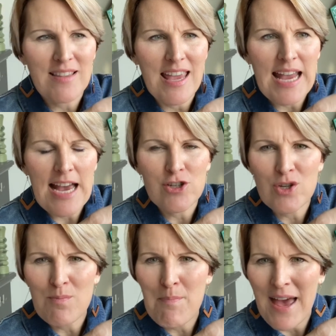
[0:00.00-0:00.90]
Like as
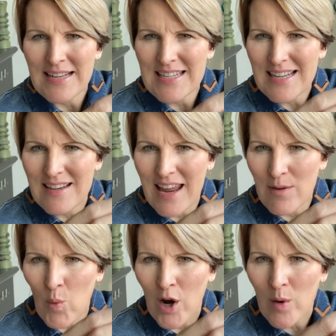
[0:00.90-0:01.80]
you bend it
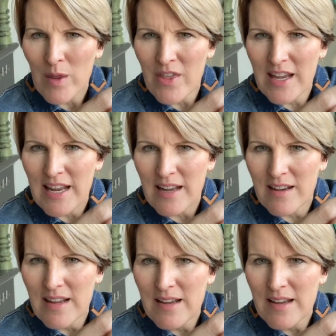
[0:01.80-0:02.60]
and work with it, it,